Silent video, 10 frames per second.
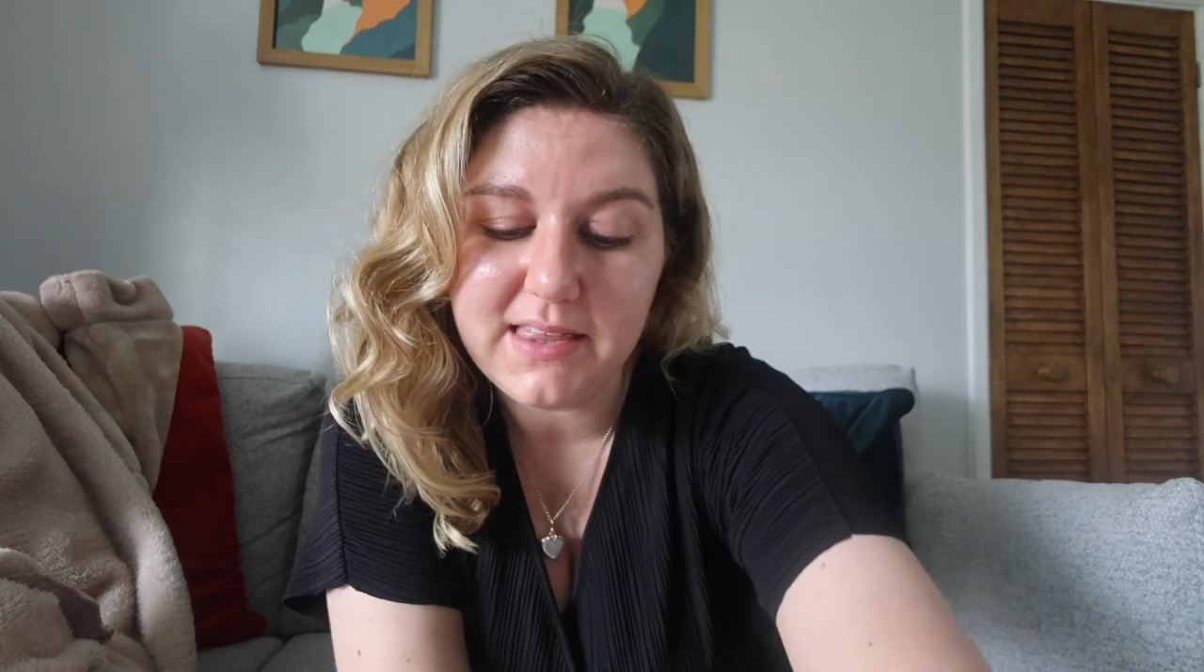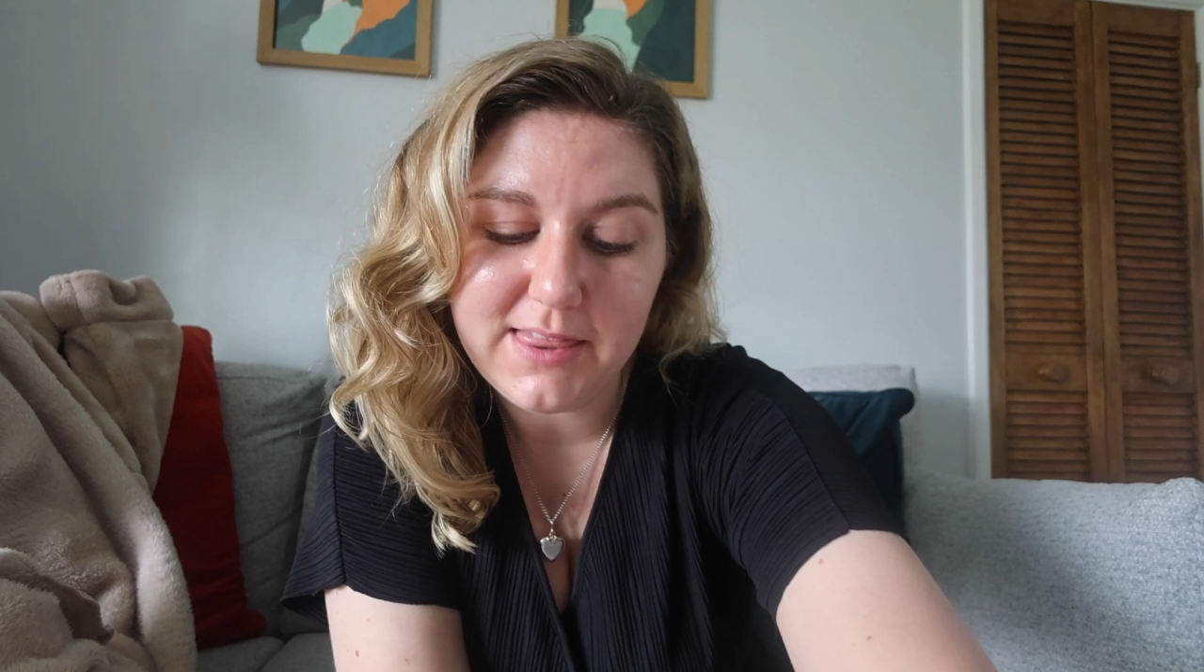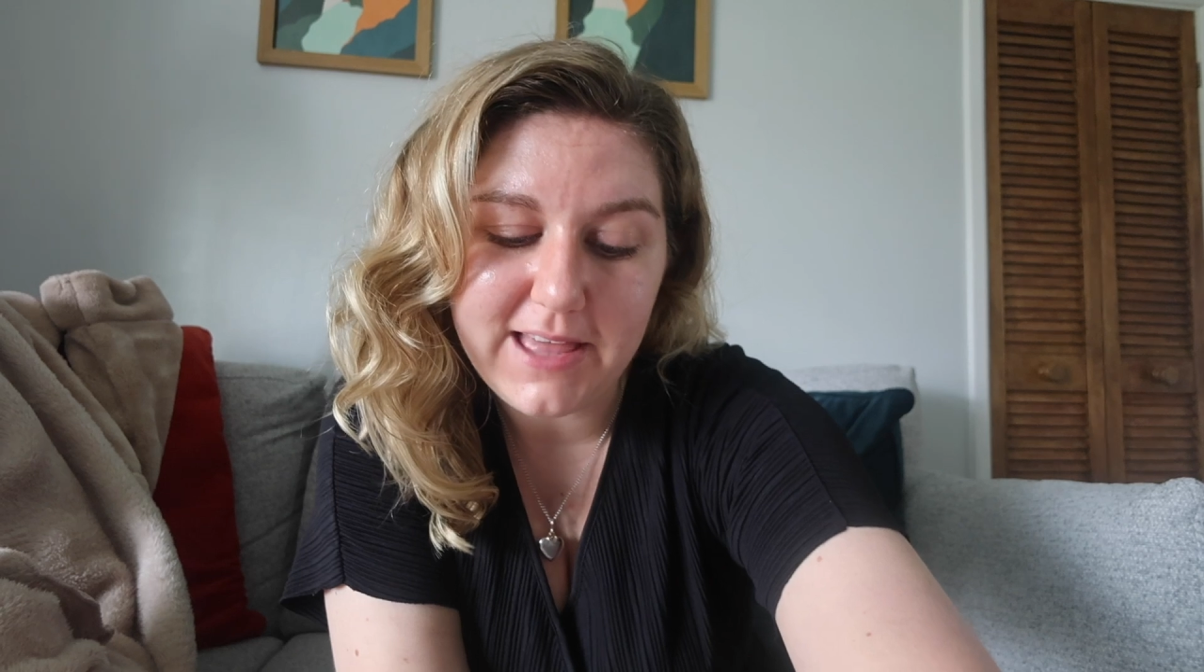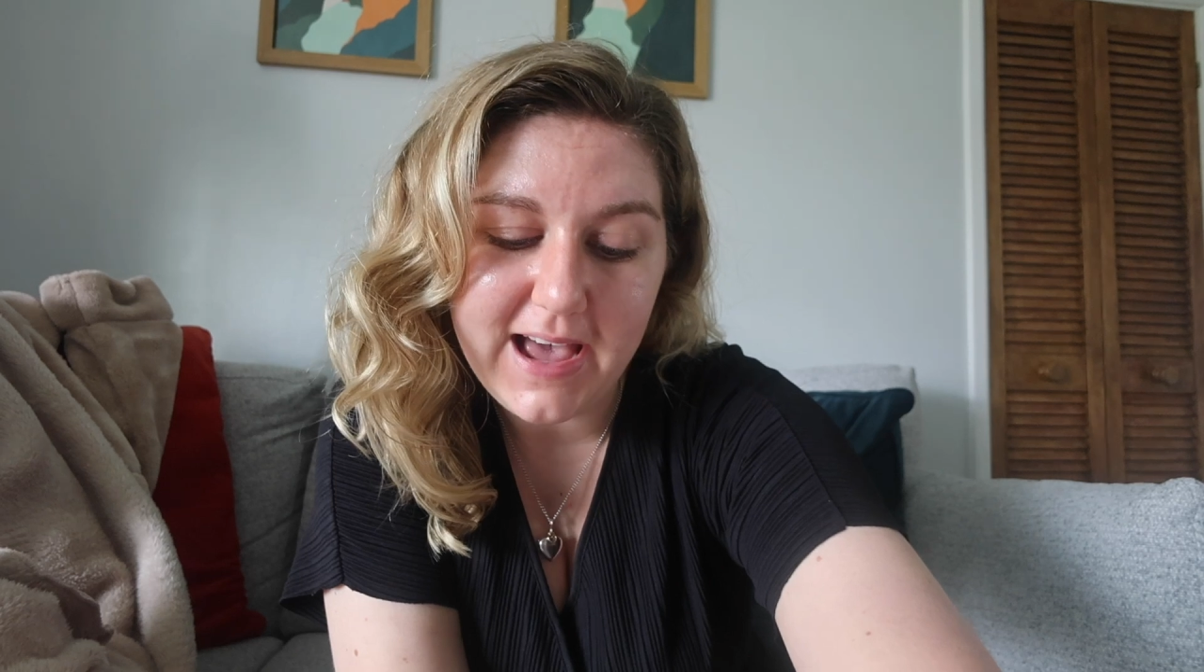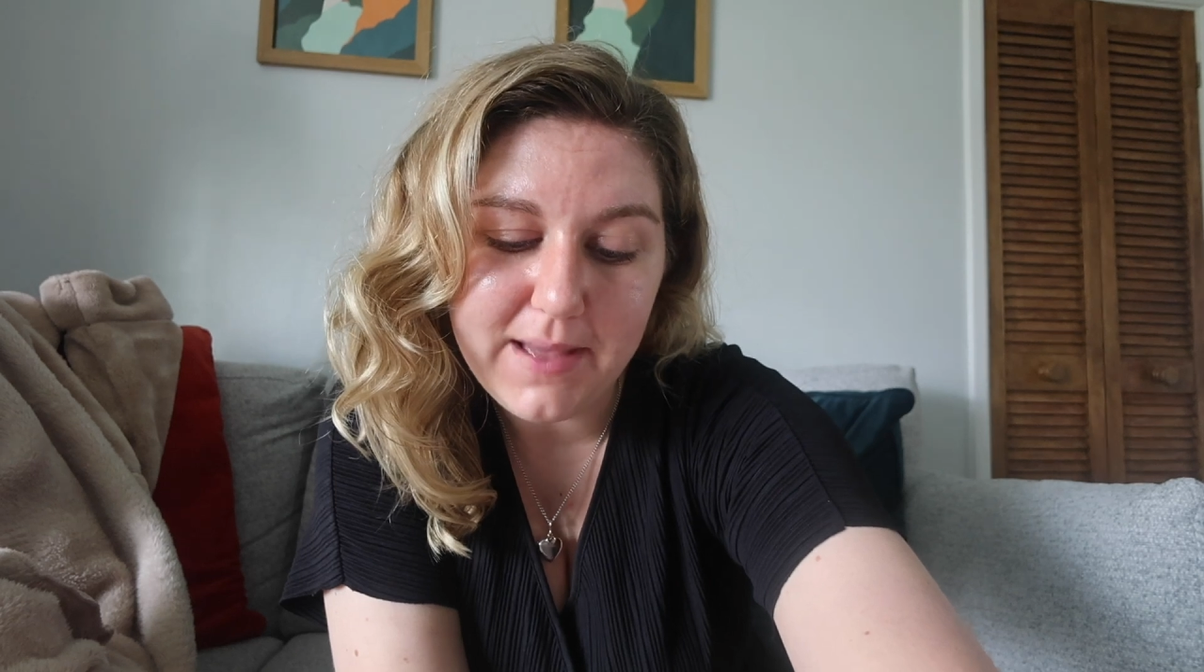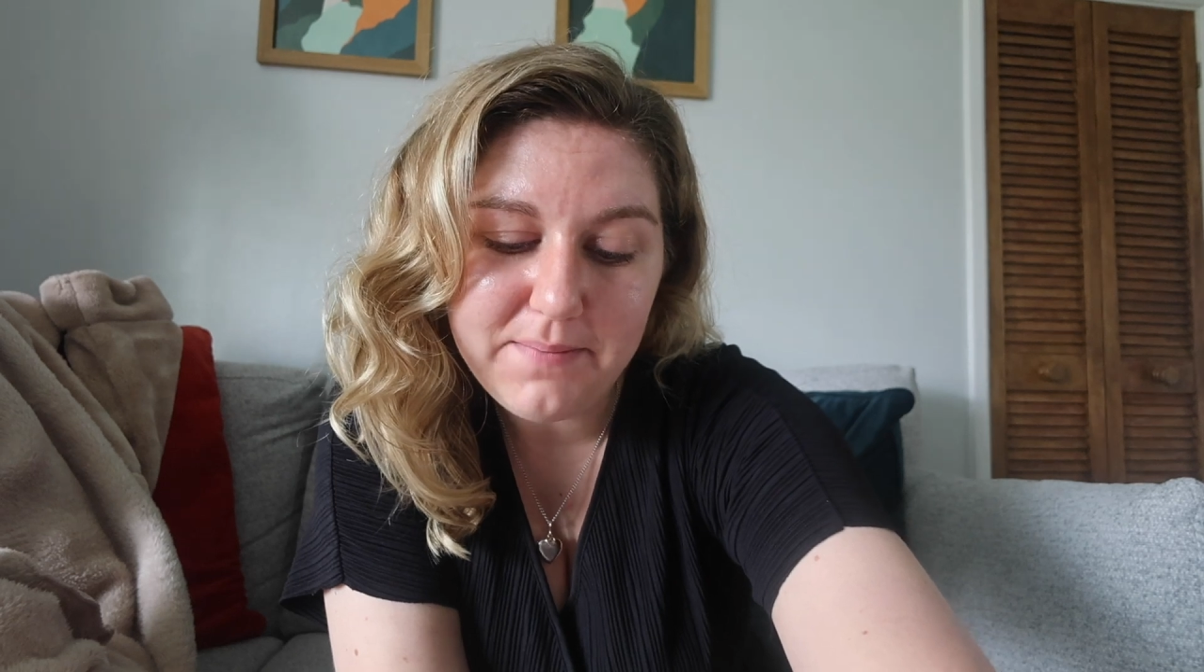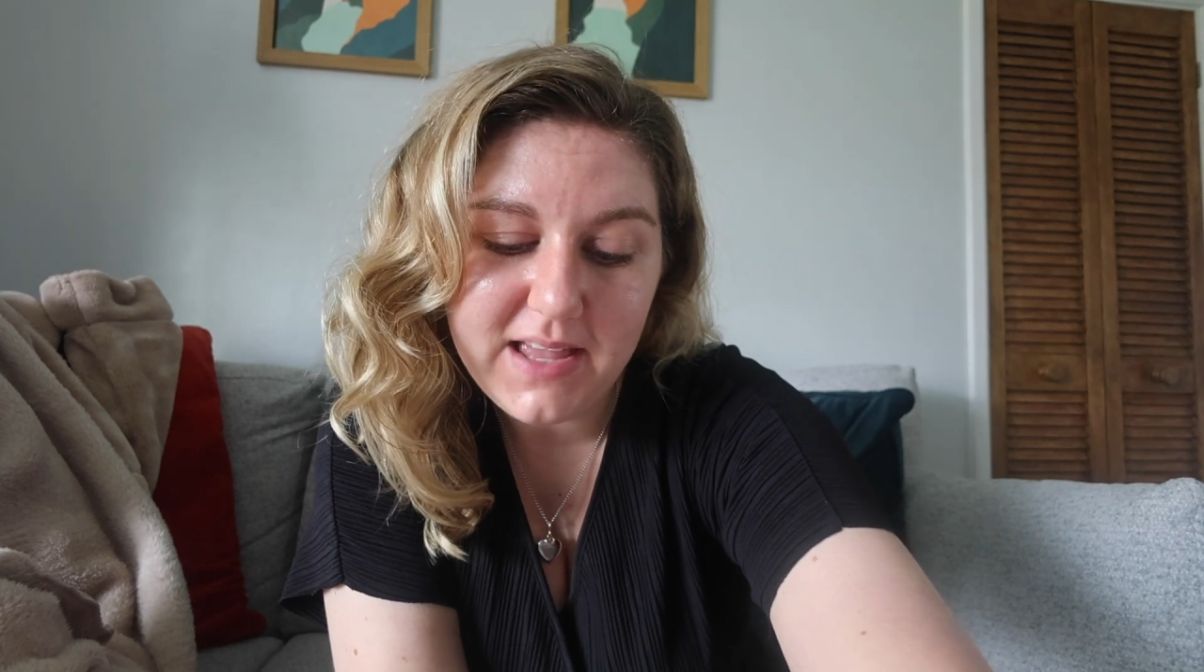them.